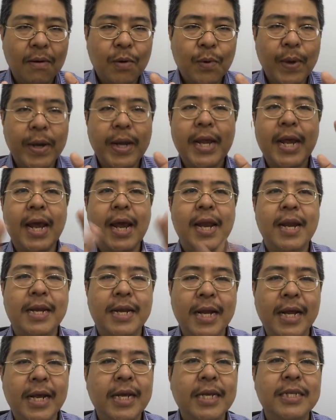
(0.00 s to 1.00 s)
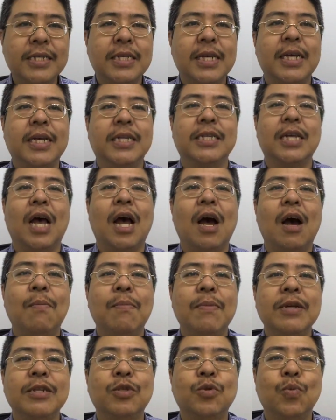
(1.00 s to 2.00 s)
28 days is how
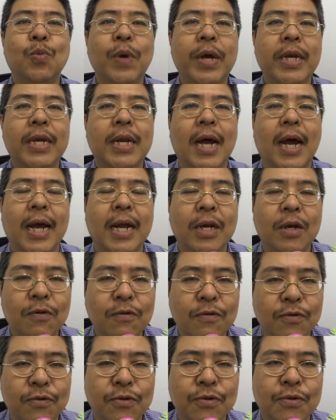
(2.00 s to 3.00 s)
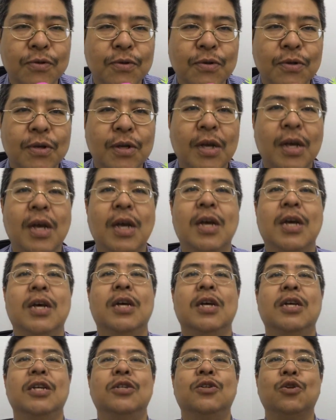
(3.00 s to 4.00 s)
much weight I lose.
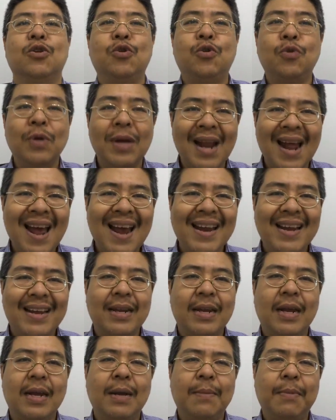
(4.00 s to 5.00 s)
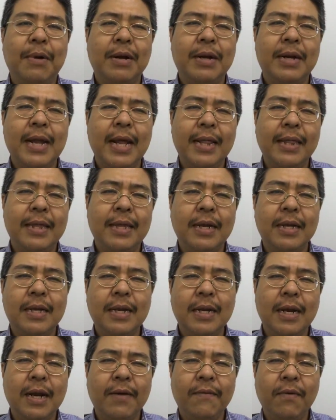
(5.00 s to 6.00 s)
So tonight at about
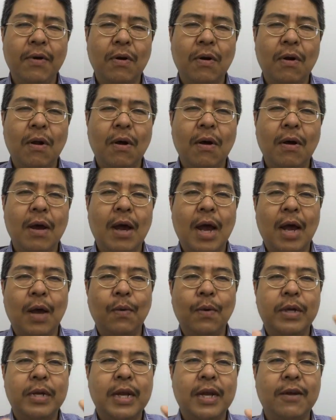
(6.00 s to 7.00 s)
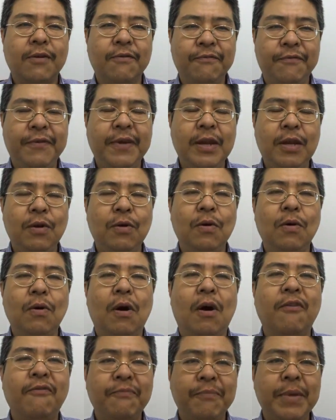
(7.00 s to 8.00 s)
10:30, 11 o'clock, I will take a video
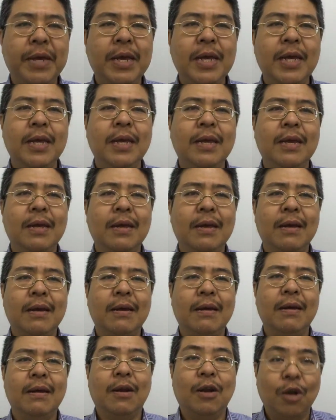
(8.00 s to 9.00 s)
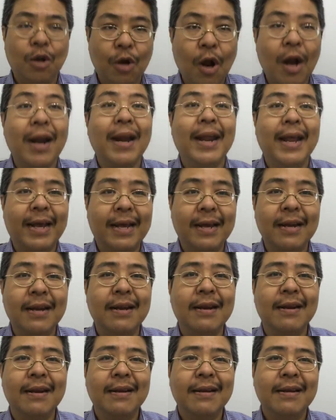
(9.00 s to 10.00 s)
of me, not
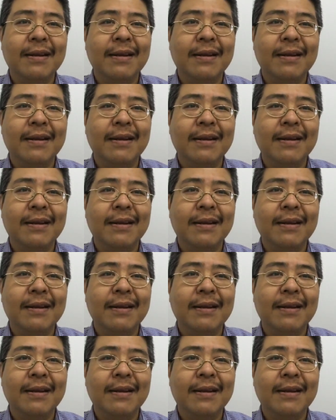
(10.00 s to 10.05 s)
naked,